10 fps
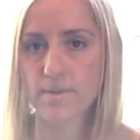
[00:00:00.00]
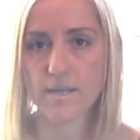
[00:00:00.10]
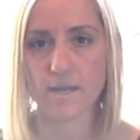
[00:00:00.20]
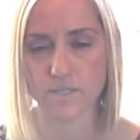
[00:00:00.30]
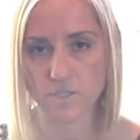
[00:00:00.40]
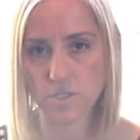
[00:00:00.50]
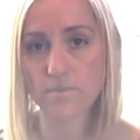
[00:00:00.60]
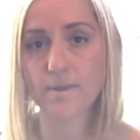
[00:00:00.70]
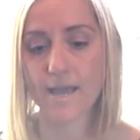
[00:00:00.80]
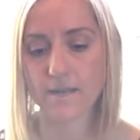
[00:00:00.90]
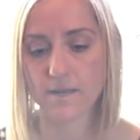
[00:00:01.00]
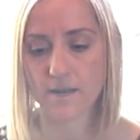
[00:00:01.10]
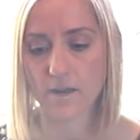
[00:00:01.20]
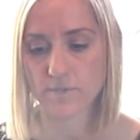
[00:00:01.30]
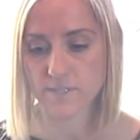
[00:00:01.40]
been exterminated,
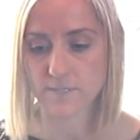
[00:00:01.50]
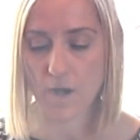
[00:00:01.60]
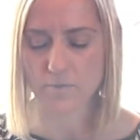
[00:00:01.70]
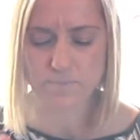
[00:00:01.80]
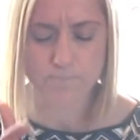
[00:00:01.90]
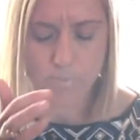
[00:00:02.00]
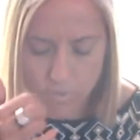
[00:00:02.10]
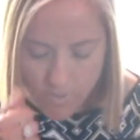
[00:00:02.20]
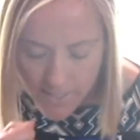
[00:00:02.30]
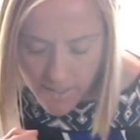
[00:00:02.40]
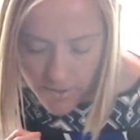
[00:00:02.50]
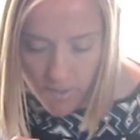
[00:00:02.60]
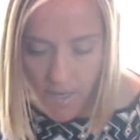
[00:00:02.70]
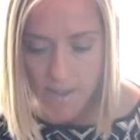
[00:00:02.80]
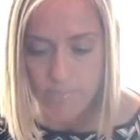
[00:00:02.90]
and I was bawling
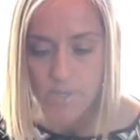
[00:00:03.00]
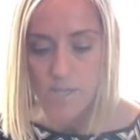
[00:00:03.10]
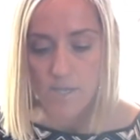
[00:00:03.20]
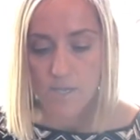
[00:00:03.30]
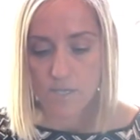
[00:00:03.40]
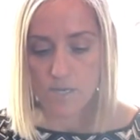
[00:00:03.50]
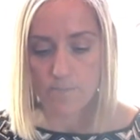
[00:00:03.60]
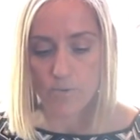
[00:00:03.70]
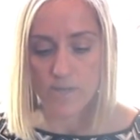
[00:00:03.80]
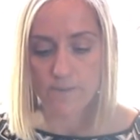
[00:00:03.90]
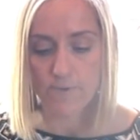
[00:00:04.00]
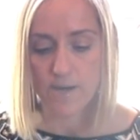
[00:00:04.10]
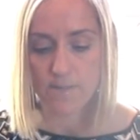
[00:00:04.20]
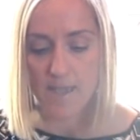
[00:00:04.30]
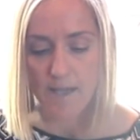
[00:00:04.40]
and bawling in front
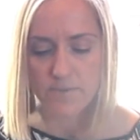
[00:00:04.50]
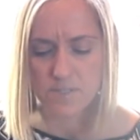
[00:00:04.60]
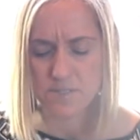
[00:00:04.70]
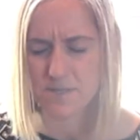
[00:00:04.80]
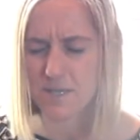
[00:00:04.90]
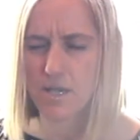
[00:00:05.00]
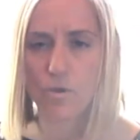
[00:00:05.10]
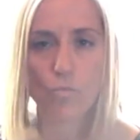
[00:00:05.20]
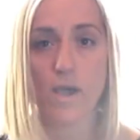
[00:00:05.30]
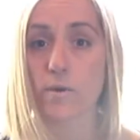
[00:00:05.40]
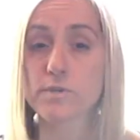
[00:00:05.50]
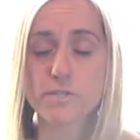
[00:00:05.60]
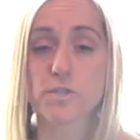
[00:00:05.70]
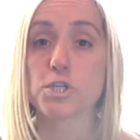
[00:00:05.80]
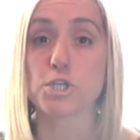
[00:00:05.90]
of the ovens, thinking, where was
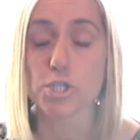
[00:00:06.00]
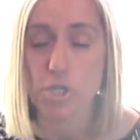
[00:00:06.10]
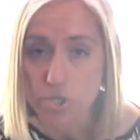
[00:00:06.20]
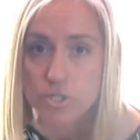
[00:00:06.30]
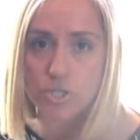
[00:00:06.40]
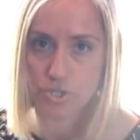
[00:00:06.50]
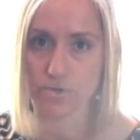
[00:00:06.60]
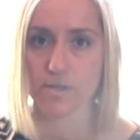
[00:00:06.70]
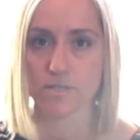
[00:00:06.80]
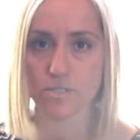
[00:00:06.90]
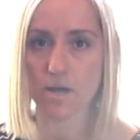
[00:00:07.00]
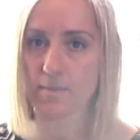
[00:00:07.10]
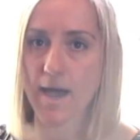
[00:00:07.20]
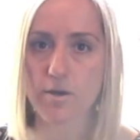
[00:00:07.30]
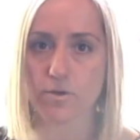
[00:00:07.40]
the church during this time?
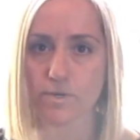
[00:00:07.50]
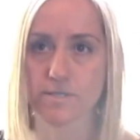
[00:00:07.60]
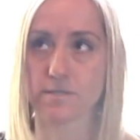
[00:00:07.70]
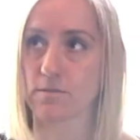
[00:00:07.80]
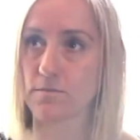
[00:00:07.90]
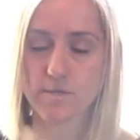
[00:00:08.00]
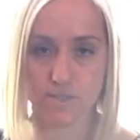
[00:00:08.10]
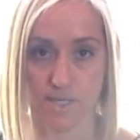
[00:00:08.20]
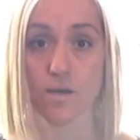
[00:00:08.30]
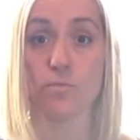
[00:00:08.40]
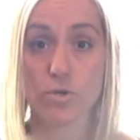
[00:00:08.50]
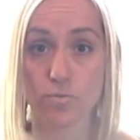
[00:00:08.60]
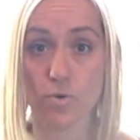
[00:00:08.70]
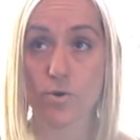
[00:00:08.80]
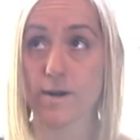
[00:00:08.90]
How could we sit through the Second World
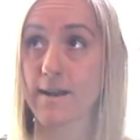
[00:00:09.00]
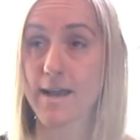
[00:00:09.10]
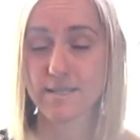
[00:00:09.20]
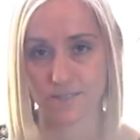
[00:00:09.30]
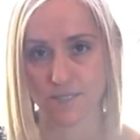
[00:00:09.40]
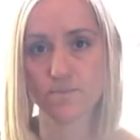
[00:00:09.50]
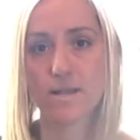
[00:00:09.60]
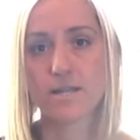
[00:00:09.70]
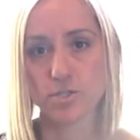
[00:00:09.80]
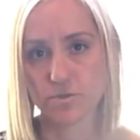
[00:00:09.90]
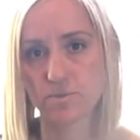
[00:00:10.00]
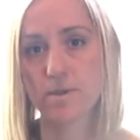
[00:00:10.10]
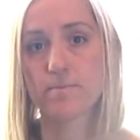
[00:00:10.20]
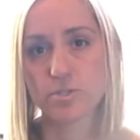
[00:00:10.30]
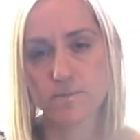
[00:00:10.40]
War and allow 6 million Jewish
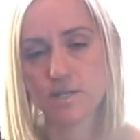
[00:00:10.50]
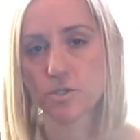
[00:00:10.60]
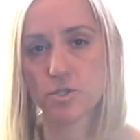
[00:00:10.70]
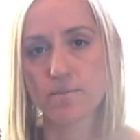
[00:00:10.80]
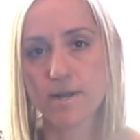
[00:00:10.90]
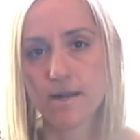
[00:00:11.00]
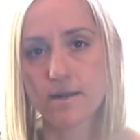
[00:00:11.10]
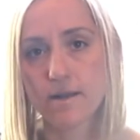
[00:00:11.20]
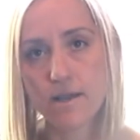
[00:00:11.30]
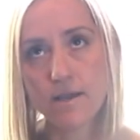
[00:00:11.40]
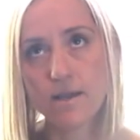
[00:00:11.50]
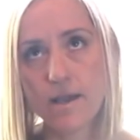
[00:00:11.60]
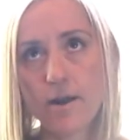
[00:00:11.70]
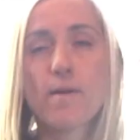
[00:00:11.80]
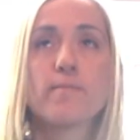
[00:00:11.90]
people to be exterminated?
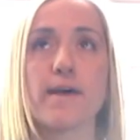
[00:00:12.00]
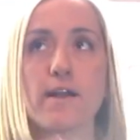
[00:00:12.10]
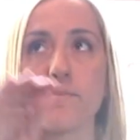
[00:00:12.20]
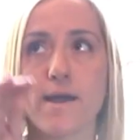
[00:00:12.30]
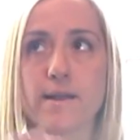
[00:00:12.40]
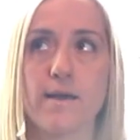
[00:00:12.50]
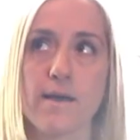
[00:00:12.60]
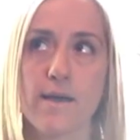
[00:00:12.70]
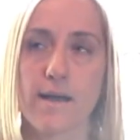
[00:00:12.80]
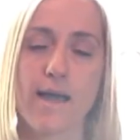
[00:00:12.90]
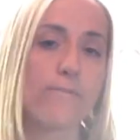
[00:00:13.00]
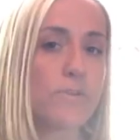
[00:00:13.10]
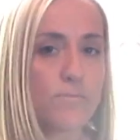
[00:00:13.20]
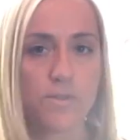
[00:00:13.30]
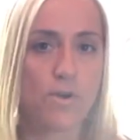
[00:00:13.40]
And I remember then I made a
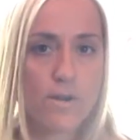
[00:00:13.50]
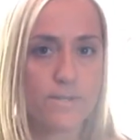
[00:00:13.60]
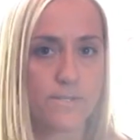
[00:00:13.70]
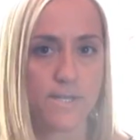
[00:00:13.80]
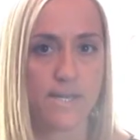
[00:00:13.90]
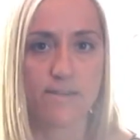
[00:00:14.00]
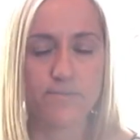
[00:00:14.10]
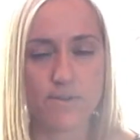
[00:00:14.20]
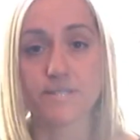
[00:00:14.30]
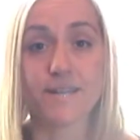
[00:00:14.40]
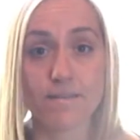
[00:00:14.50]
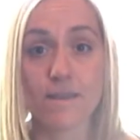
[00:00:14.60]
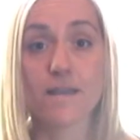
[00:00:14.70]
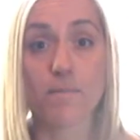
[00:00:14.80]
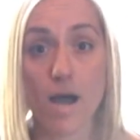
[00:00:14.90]
covenant with God and said, if there is anything
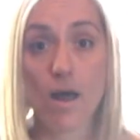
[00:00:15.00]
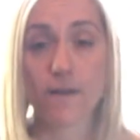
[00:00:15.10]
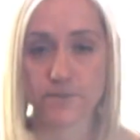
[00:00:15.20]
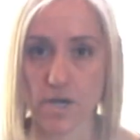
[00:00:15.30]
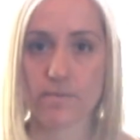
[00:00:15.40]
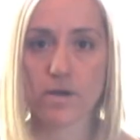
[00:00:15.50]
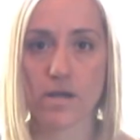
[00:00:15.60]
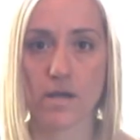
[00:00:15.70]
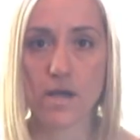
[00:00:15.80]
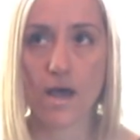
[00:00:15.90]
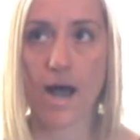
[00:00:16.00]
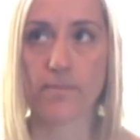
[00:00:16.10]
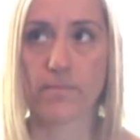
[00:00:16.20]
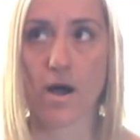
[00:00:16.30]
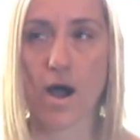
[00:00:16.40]
in my lifetime,
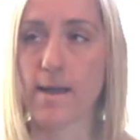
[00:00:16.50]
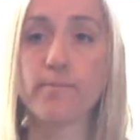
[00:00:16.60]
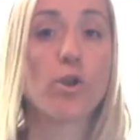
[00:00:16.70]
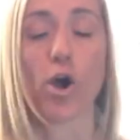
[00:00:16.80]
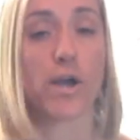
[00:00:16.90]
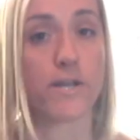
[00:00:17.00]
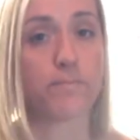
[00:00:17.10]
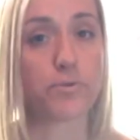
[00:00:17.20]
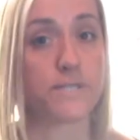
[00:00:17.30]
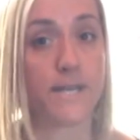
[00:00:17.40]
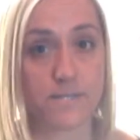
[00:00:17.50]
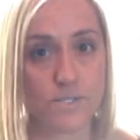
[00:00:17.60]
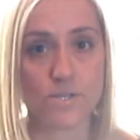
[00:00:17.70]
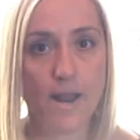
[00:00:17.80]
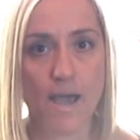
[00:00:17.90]
I am not going to pretend it's
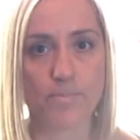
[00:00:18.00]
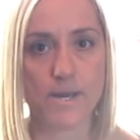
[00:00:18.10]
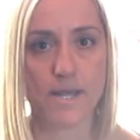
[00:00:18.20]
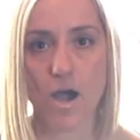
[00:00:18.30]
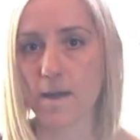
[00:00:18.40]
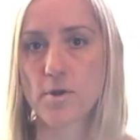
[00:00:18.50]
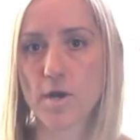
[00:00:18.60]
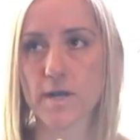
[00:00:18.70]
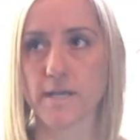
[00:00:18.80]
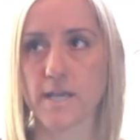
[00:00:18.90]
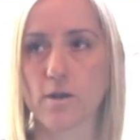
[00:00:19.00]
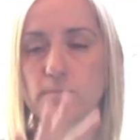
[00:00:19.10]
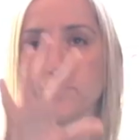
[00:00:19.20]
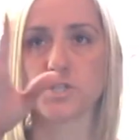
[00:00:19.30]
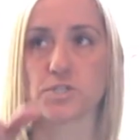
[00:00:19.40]
not happening. I'm not going to get
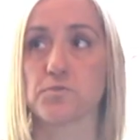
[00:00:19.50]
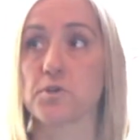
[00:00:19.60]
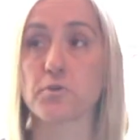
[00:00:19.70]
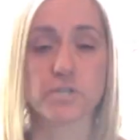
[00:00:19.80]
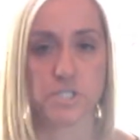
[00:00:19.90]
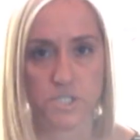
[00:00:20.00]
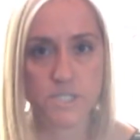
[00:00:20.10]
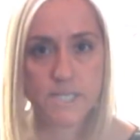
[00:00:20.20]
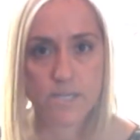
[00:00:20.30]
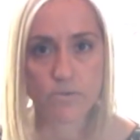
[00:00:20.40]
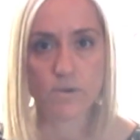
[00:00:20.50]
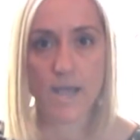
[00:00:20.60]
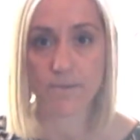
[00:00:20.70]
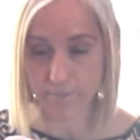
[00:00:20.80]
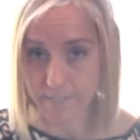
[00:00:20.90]
on just doing the Christian deal
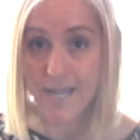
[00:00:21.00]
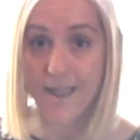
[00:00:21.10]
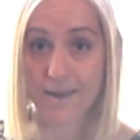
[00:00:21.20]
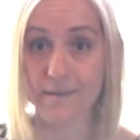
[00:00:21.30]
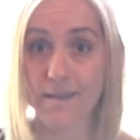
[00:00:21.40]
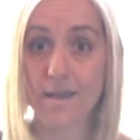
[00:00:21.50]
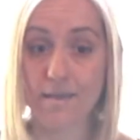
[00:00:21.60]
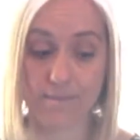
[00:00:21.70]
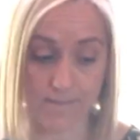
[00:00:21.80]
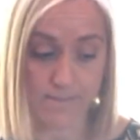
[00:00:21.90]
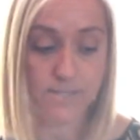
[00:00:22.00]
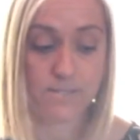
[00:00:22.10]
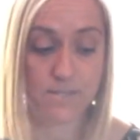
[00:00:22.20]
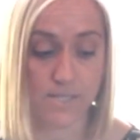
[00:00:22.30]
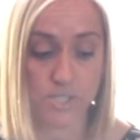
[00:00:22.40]
and pretend that
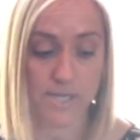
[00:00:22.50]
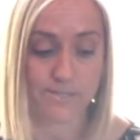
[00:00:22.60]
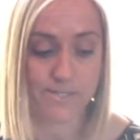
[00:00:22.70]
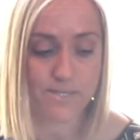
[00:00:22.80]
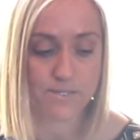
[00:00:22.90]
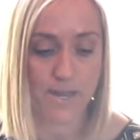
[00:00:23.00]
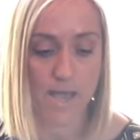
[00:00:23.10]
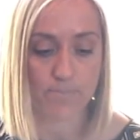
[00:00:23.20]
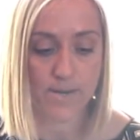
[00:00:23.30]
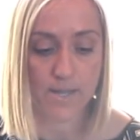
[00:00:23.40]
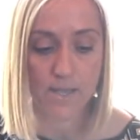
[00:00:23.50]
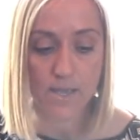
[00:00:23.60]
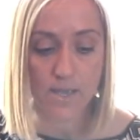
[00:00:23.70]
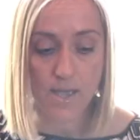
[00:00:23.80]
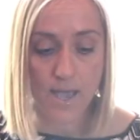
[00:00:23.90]
this injustice isn't happening.
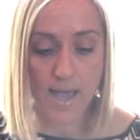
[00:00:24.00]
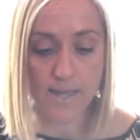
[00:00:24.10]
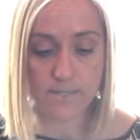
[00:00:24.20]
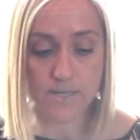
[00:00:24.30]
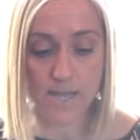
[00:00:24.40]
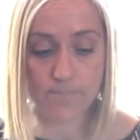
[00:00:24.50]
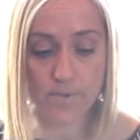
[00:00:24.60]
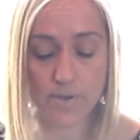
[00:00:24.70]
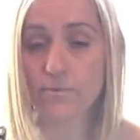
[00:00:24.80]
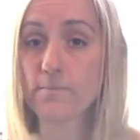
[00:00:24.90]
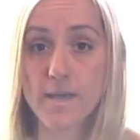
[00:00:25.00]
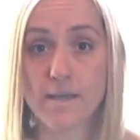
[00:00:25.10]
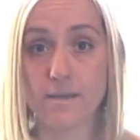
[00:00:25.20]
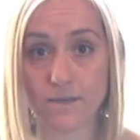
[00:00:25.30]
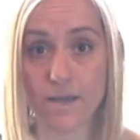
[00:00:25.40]
And for
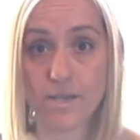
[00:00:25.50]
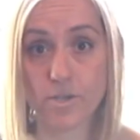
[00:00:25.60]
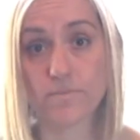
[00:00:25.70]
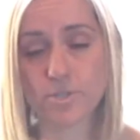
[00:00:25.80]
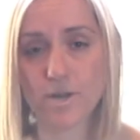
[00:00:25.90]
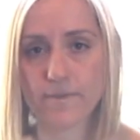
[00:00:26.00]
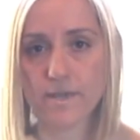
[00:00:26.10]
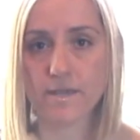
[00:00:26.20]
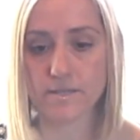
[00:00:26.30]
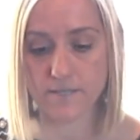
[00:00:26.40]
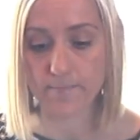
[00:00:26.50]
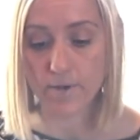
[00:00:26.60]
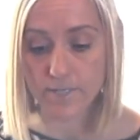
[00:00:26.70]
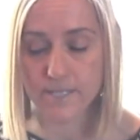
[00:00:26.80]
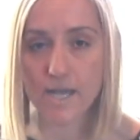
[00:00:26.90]
me, human trafficking is our
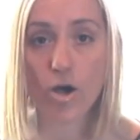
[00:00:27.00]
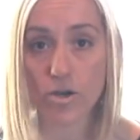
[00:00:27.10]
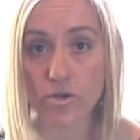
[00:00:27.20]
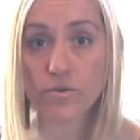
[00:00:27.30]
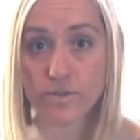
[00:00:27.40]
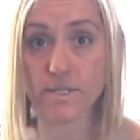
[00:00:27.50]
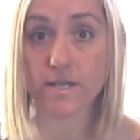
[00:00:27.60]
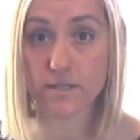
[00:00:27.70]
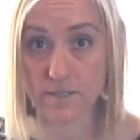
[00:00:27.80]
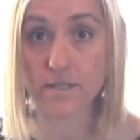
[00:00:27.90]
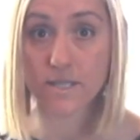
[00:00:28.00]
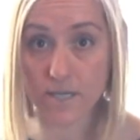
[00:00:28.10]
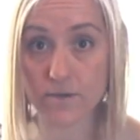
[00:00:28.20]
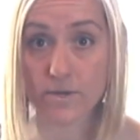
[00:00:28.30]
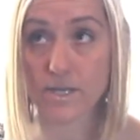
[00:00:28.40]
modern day Holocaust. It's the
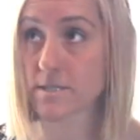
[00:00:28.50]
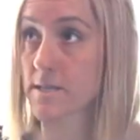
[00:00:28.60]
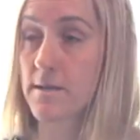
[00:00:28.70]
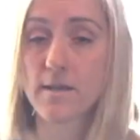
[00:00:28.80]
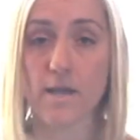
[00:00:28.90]
deal, it's the,